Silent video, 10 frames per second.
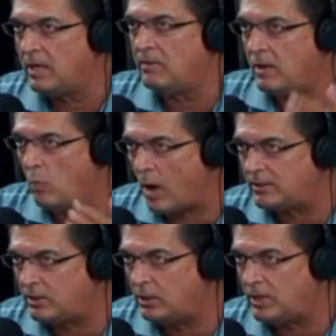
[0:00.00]
They want to
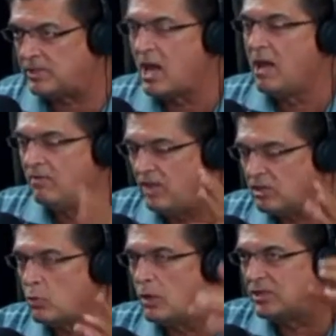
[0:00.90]
do this.
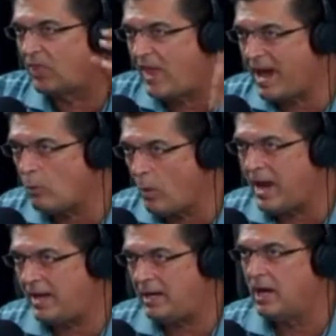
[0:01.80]
This was their
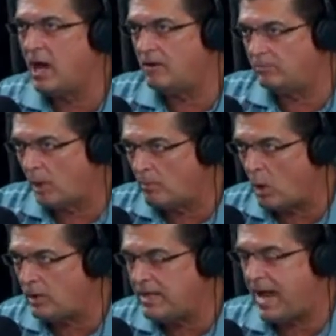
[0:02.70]
way of
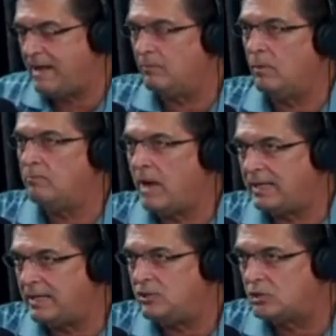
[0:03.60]
promoting and
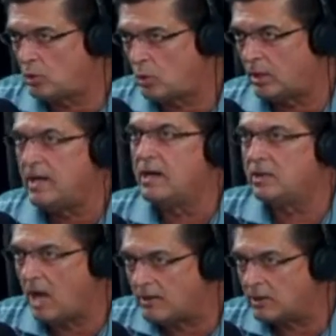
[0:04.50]
making sure
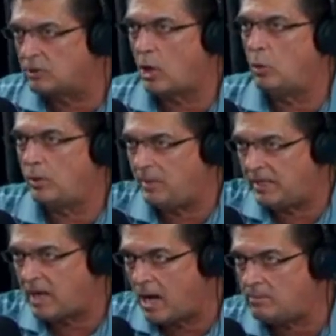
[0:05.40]
gun control would
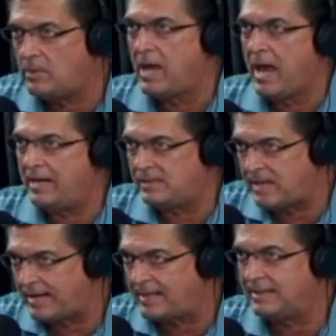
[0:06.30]
become a second.